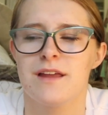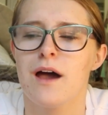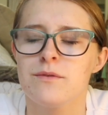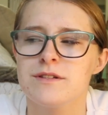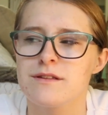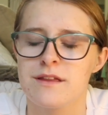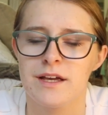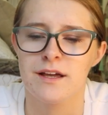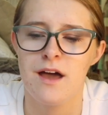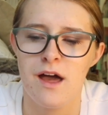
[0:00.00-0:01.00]
That was a
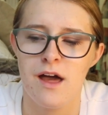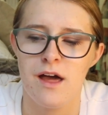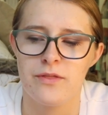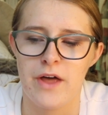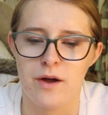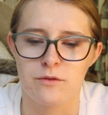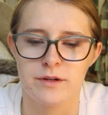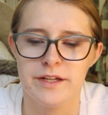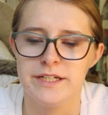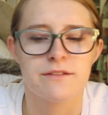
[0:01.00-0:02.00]
thing that
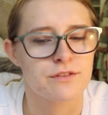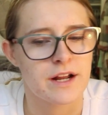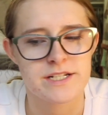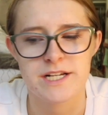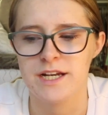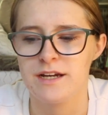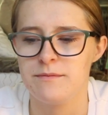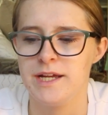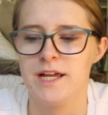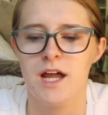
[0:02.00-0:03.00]
really differentiated
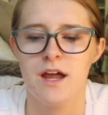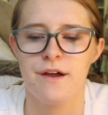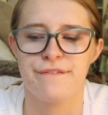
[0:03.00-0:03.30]
me